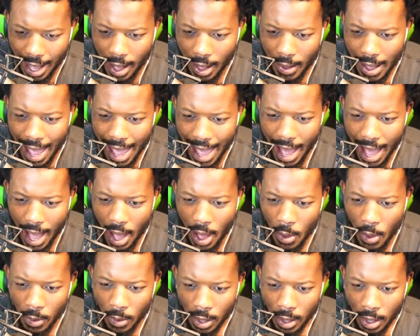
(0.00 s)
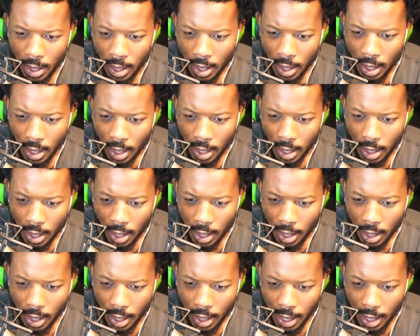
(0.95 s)
how how
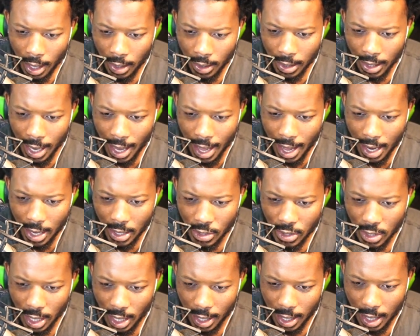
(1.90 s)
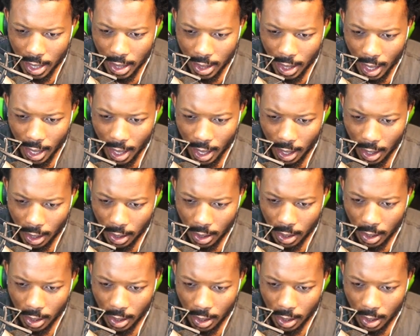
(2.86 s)
how did I actually like hit that?